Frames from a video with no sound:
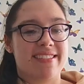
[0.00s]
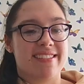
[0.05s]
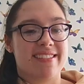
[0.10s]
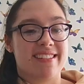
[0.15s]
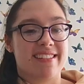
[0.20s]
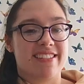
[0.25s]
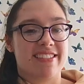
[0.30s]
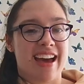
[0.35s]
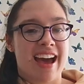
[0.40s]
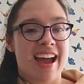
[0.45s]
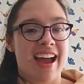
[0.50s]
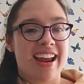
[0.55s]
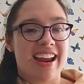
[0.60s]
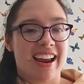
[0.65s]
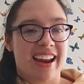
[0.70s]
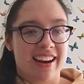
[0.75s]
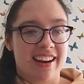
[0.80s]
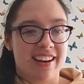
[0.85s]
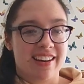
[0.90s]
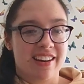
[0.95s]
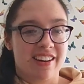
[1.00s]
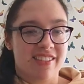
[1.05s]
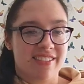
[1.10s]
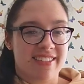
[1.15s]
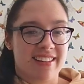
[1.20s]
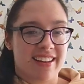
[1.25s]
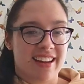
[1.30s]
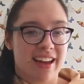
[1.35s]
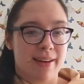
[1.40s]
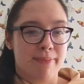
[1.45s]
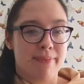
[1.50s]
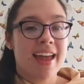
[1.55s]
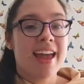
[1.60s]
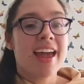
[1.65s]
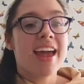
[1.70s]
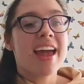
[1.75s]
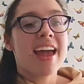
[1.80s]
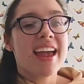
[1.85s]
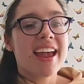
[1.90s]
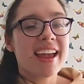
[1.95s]
to do that in Nottingham,
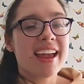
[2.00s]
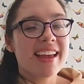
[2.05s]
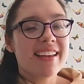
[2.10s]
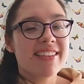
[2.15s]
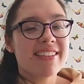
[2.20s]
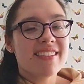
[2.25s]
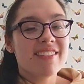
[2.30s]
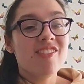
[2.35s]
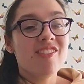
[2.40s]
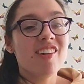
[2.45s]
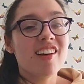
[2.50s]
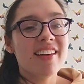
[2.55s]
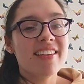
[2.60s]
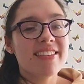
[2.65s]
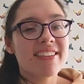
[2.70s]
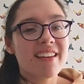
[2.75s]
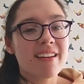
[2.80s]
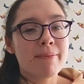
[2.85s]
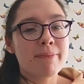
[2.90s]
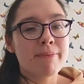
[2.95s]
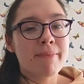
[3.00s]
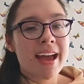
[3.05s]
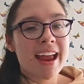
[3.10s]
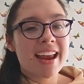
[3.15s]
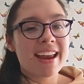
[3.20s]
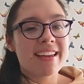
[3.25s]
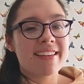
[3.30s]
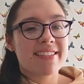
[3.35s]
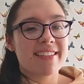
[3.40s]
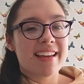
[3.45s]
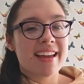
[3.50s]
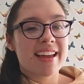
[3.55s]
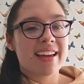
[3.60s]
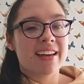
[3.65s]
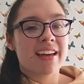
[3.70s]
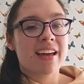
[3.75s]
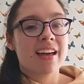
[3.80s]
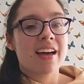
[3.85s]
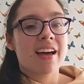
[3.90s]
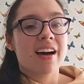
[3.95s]
it was
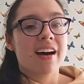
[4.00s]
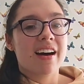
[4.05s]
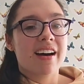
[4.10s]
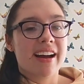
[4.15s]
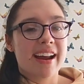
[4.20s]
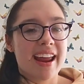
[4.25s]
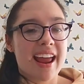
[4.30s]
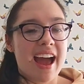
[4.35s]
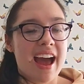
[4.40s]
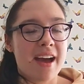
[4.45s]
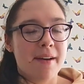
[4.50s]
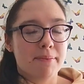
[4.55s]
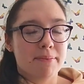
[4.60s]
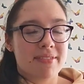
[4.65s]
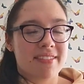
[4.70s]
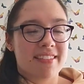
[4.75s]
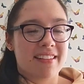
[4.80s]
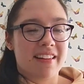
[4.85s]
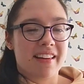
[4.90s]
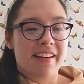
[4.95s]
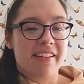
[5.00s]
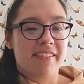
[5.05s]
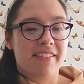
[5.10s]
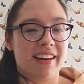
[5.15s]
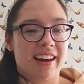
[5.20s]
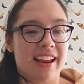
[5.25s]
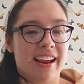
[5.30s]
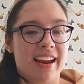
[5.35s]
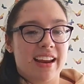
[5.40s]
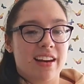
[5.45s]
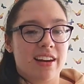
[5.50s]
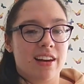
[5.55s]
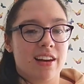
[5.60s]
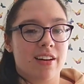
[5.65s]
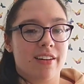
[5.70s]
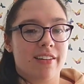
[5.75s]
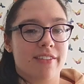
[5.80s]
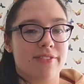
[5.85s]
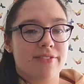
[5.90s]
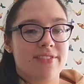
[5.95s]
amazing. I absolutely
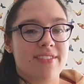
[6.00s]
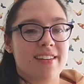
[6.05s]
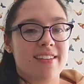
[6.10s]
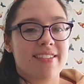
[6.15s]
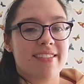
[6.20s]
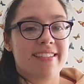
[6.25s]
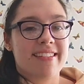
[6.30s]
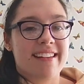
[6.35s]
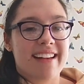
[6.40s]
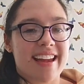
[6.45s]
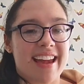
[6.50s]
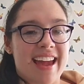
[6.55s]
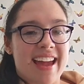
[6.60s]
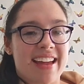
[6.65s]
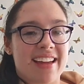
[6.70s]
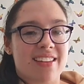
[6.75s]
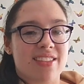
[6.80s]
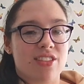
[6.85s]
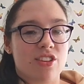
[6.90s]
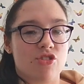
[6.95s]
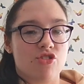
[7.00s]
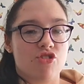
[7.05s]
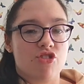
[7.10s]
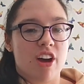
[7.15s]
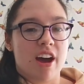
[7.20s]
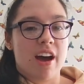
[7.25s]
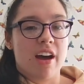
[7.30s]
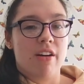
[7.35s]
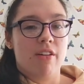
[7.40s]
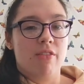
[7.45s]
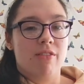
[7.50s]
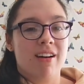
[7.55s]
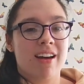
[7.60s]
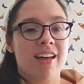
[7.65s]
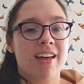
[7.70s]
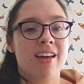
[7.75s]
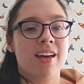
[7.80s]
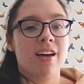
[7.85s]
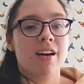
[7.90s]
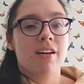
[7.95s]
loved seeing the show
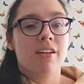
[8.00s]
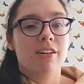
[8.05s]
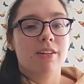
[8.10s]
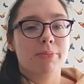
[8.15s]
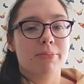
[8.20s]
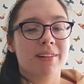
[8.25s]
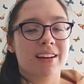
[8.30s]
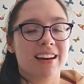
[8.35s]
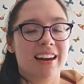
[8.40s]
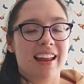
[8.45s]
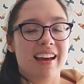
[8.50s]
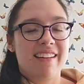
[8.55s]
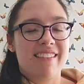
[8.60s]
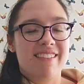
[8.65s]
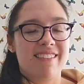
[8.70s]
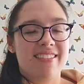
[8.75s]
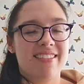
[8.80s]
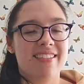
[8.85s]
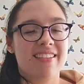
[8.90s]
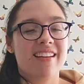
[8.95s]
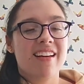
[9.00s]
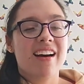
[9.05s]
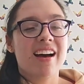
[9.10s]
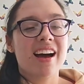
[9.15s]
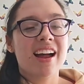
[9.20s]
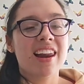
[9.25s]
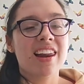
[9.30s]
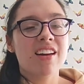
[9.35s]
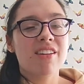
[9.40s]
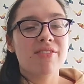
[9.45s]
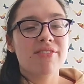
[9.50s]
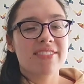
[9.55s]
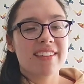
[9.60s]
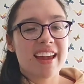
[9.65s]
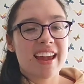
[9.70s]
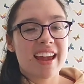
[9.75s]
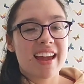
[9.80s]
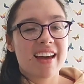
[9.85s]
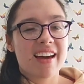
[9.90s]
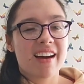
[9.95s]
up close. I loved
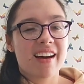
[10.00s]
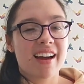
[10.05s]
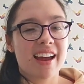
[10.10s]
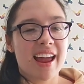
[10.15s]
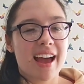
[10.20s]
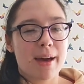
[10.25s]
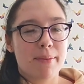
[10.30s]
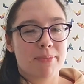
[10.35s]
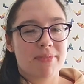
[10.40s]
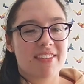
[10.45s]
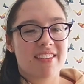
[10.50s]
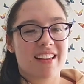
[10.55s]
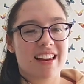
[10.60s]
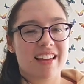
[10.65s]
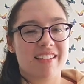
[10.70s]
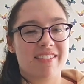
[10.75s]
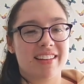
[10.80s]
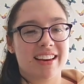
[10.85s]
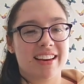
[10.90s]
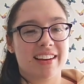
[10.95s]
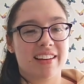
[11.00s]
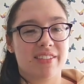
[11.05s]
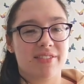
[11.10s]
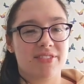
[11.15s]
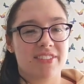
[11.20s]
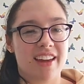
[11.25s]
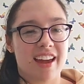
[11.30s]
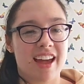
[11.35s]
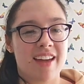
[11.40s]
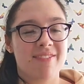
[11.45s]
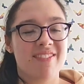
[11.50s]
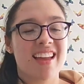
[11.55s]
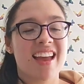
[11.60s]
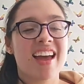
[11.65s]
it. I absolutely loved it.